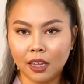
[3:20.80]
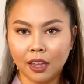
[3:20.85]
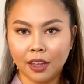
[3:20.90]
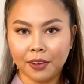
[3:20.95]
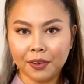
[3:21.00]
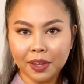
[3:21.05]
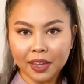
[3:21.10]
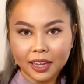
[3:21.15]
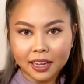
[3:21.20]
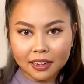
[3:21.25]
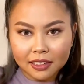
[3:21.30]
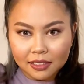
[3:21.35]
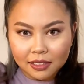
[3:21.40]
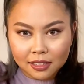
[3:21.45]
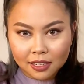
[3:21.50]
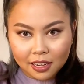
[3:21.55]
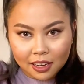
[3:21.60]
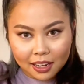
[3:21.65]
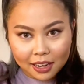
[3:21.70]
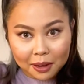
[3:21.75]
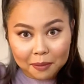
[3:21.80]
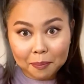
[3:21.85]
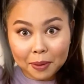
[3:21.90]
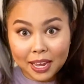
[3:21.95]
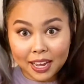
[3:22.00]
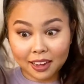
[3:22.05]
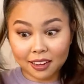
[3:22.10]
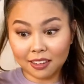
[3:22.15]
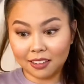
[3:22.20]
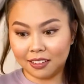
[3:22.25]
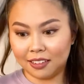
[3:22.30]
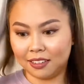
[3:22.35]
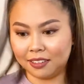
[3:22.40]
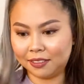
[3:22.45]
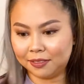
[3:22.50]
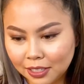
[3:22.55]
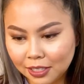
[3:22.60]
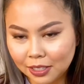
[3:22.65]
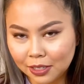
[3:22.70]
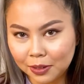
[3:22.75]
Okay guys, I'm back.
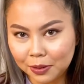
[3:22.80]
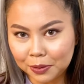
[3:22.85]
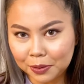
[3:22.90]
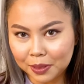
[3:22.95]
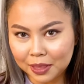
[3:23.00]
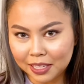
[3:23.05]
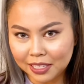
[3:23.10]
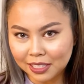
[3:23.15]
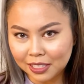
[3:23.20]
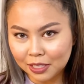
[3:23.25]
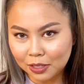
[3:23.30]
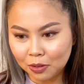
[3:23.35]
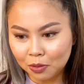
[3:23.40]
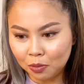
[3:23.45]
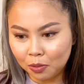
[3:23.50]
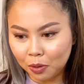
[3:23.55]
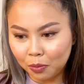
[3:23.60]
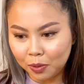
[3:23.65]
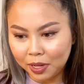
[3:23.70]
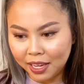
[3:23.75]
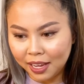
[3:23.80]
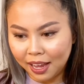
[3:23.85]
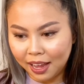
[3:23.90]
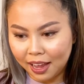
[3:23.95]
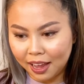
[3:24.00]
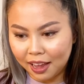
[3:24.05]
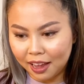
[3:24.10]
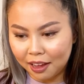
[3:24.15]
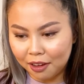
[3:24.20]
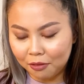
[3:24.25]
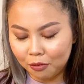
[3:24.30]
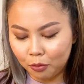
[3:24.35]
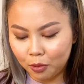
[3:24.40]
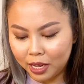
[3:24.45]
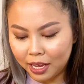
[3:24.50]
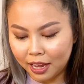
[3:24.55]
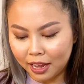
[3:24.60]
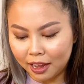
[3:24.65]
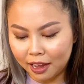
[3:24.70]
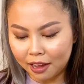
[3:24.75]
So this is what we have. We
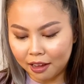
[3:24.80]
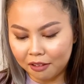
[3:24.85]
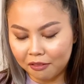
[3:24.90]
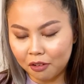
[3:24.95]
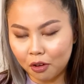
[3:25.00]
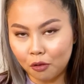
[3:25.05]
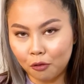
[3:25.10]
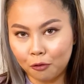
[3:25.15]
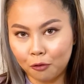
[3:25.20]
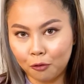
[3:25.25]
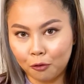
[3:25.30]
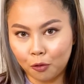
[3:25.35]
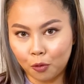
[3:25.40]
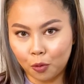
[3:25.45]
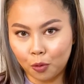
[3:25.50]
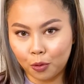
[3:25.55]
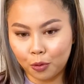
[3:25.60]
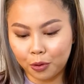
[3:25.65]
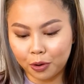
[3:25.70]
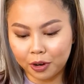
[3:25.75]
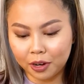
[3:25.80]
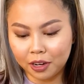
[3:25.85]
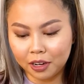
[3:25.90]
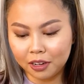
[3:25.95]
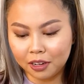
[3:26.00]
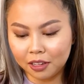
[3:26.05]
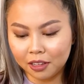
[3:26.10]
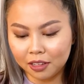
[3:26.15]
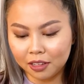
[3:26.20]
have 5